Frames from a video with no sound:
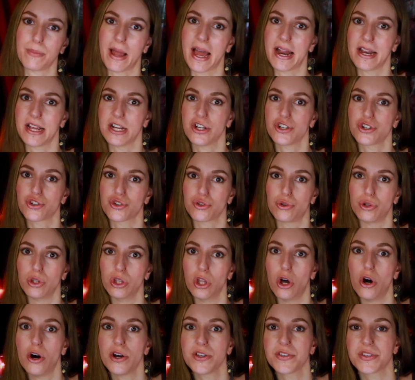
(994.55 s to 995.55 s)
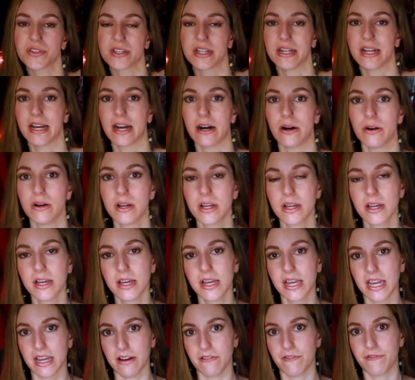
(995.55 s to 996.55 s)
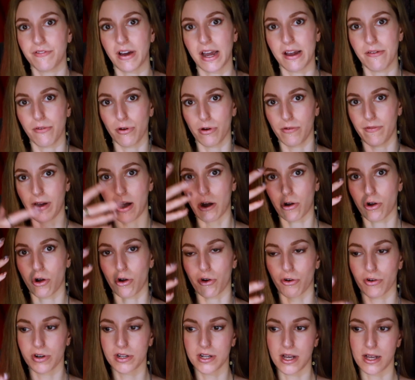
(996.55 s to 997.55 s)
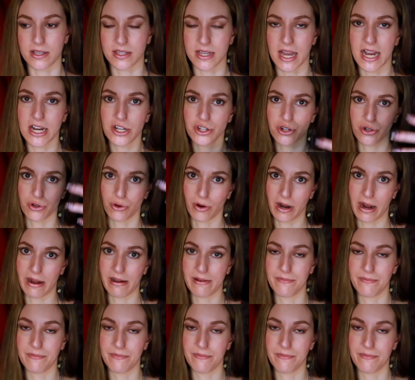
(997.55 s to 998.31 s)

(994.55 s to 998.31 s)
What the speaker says: banished or lost in favor of our concretization or our